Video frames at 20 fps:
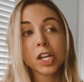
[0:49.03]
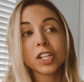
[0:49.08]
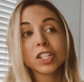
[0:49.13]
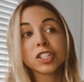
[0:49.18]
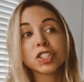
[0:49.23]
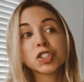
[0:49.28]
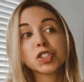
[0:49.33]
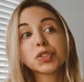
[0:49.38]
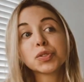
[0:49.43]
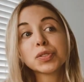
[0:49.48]

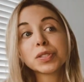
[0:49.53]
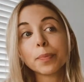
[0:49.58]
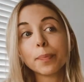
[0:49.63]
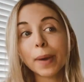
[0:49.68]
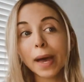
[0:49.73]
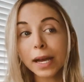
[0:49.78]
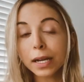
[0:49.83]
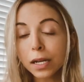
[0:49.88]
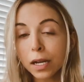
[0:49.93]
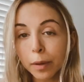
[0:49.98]
So to
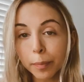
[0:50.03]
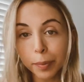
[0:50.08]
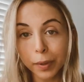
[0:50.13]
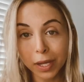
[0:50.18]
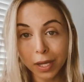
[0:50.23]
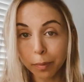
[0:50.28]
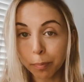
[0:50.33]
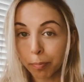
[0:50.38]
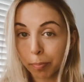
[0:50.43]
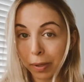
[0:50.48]
back up
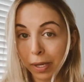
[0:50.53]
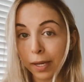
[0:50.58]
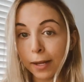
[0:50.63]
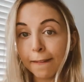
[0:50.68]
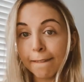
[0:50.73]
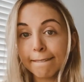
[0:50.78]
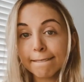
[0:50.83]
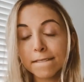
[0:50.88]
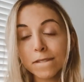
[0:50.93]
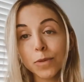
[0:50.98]
a bit,
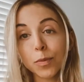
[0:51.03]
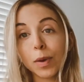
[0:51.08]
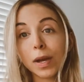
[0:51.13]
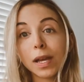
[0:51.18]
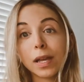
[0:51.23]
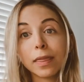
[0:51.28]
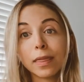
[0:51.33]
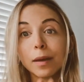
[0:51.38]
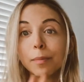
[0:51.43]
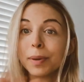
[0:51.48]

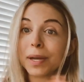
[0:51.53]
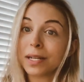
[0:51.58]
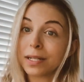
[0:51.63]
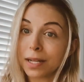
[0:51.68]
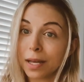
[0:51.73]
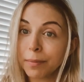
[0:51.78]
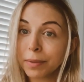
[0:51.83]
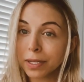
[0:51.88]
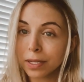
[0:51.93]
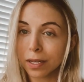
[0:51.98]
when the
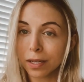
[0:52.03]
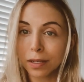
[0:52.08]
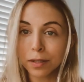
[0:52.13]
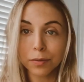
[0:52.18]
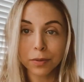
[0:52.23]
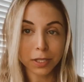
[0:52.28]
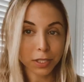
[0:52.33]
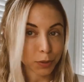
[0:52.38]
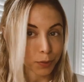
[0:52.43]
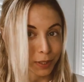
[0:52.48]
pandemic hit,
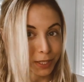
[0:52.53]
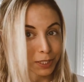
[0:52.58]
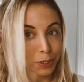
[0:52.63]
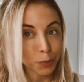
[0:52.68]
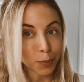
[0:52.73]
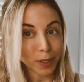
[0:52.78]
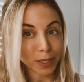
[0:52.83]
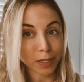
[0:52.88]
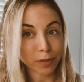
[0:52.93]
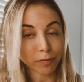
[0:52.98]
we're in
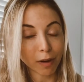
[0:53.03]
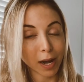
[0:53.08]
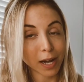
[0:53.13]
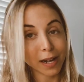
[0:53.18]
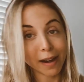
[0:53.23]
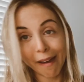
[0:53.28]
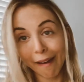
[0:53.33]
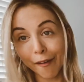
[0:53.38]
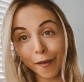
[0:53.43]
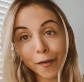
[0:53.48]
2020 right
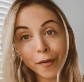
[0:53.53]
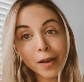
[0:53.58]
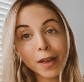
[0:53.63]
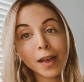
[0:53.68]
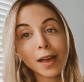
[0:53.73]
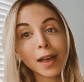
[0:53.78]
now,